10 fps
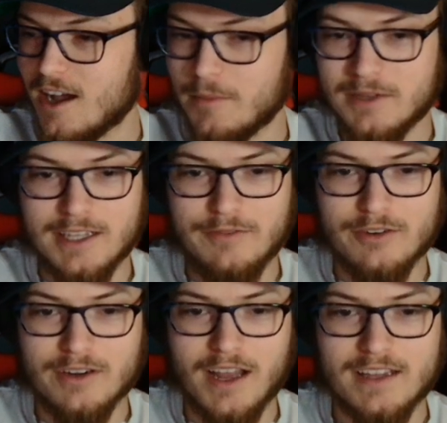Believe it
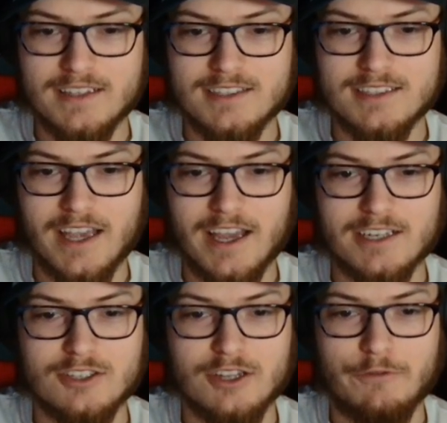or not, this is
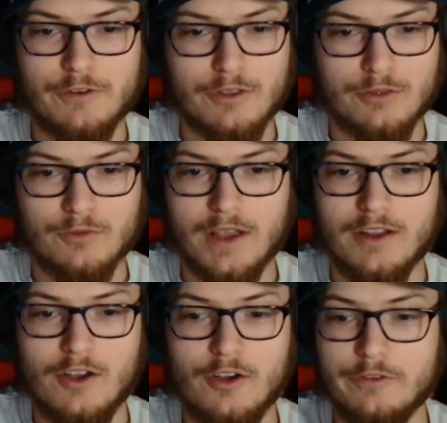actually for the
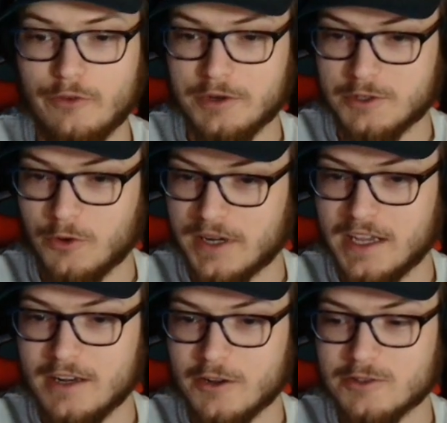threat for
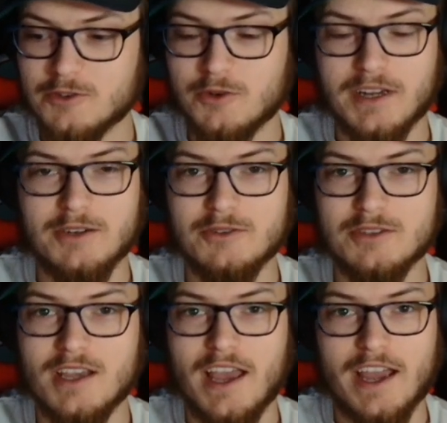tornadoes.
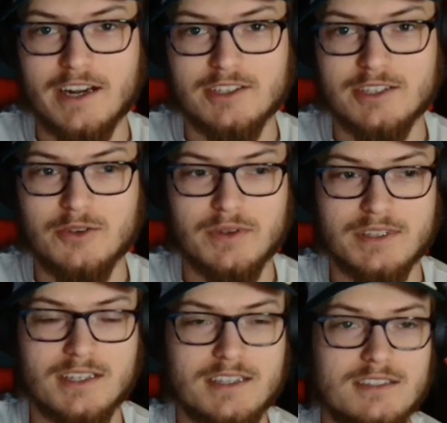Tornadoes actually do
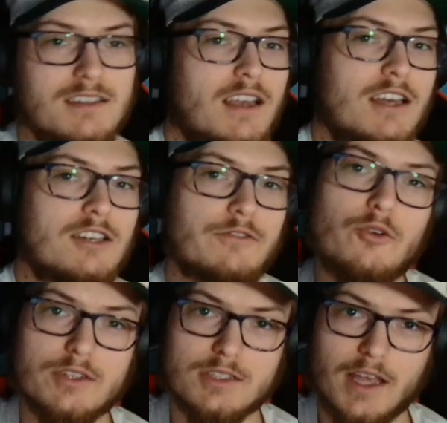exist, and of
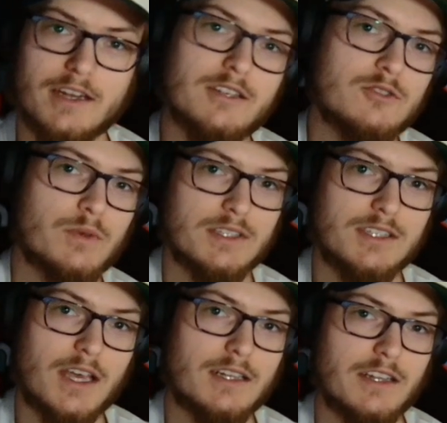course that is what the
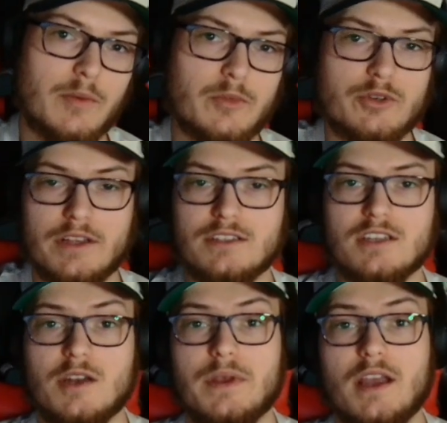satellite imagery is
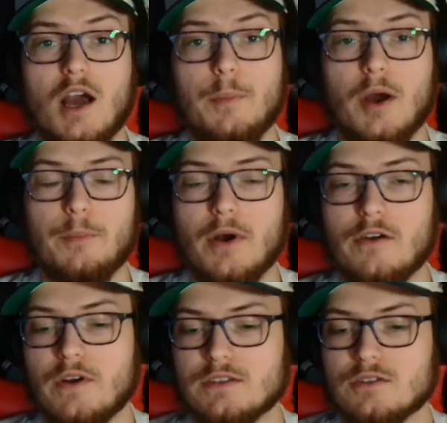going to be up
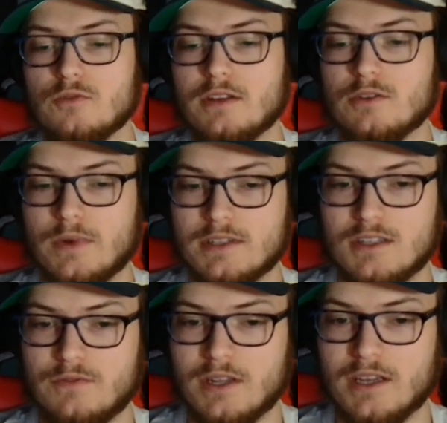above us throughout the rest
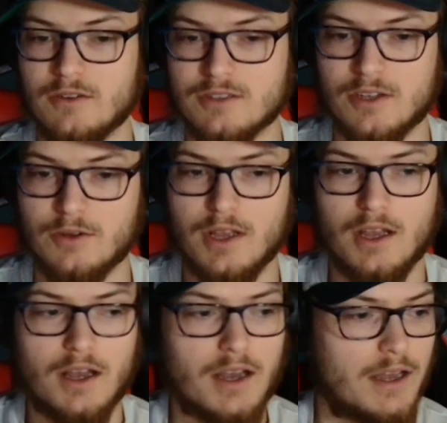of the video. So
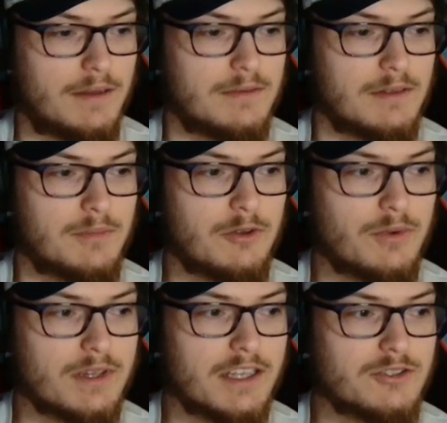be
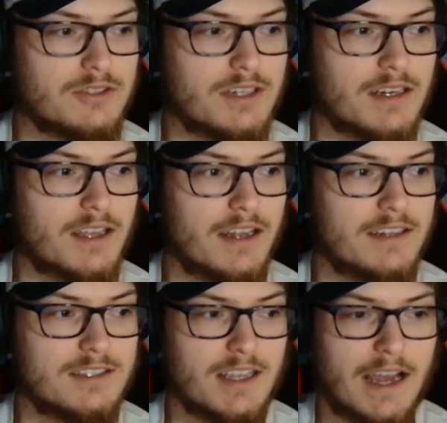really interesting to kind
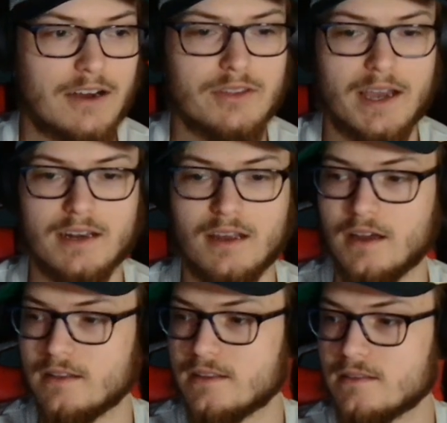of see how
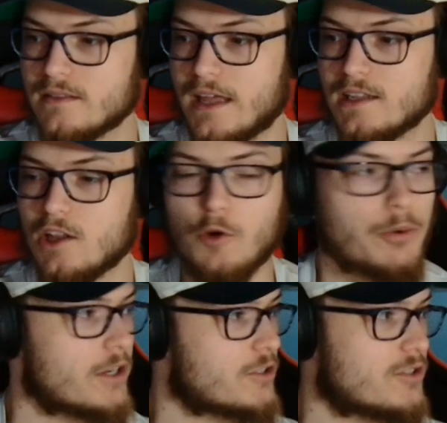that that low
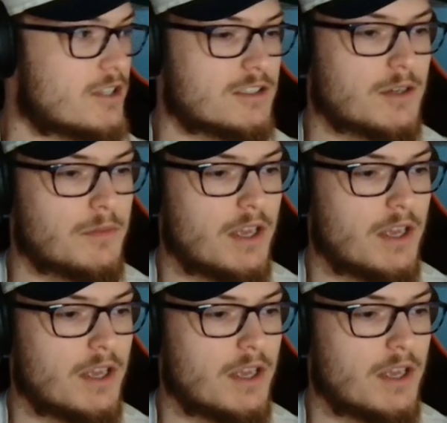pressure system